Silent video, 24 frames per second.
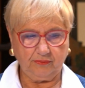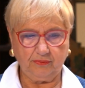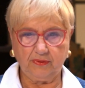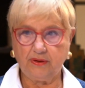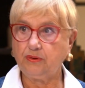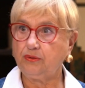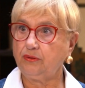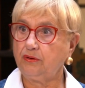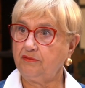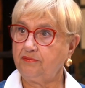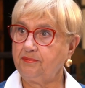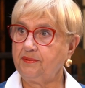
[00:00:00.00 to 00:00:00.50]
we
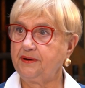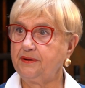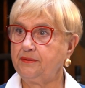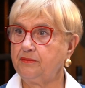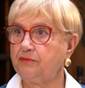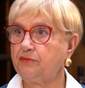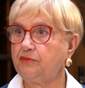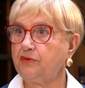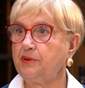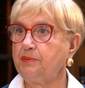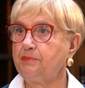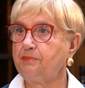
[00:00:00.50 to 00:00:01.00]
could have been
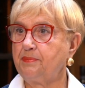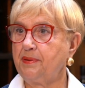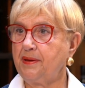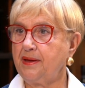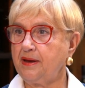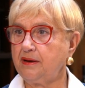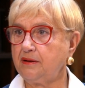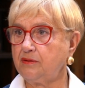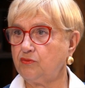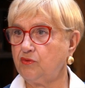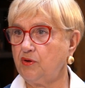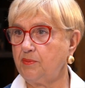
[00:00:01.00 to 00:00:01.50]

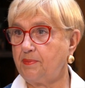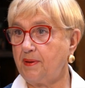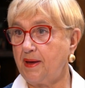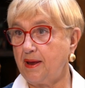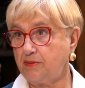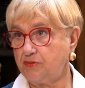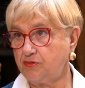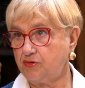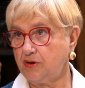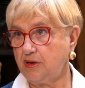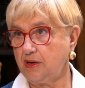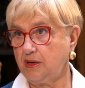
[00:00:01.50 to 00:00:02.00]

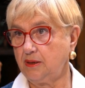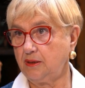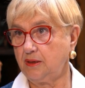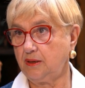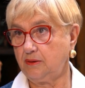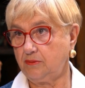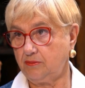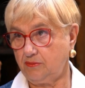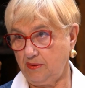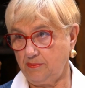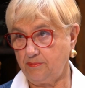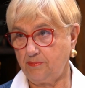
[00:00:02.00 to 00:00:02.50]

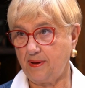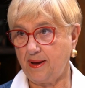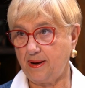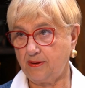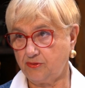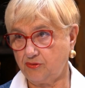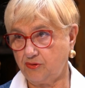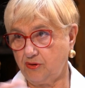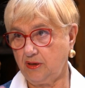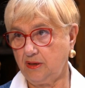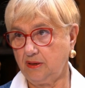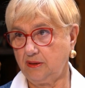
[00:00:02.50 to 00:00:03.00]

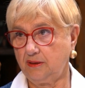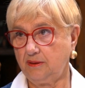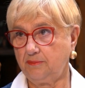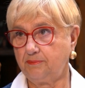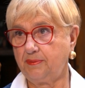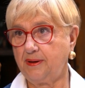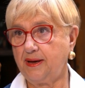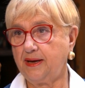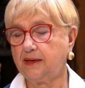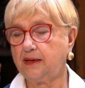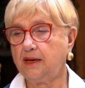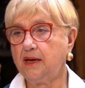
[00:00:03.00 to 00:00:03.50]

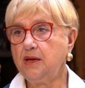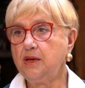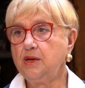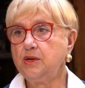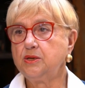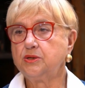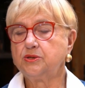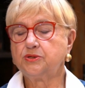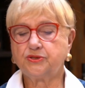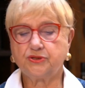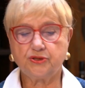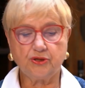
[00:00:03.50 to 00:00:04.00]
repatriated back.
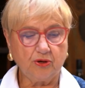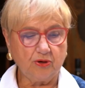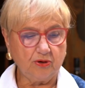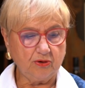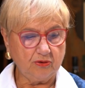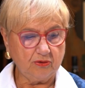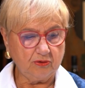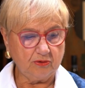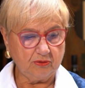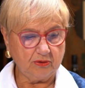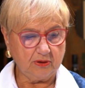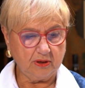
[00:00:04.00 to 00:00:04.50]

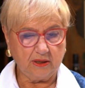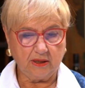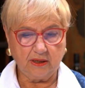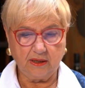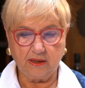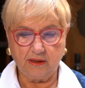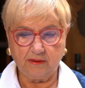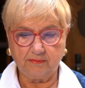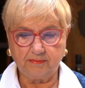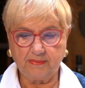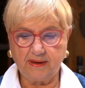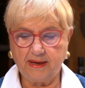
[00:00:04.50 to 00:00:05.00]
So
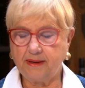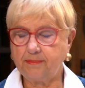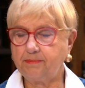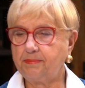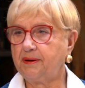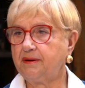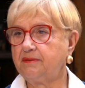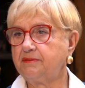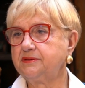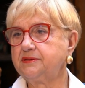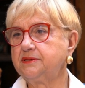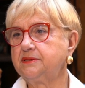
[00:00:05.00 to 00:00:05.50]
my
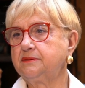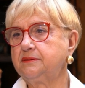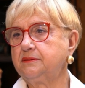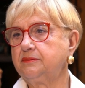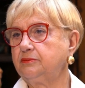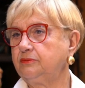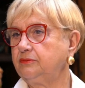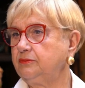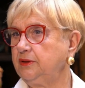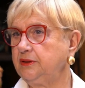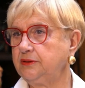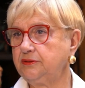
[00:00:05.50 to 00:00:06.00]

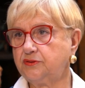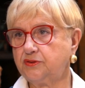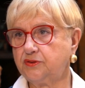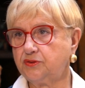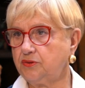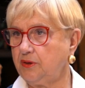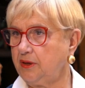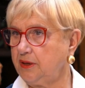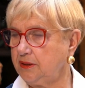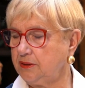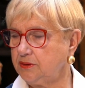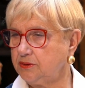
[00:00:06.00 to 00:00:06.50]
parents went
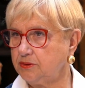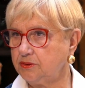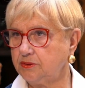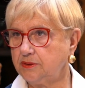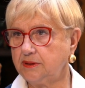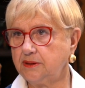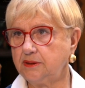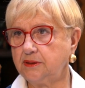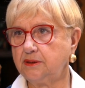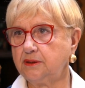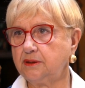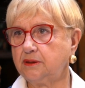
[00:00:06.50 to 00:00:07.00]
straight to
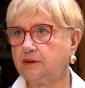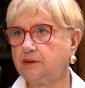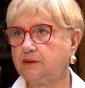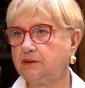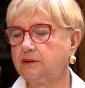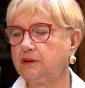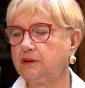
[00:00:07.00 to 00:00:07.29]
the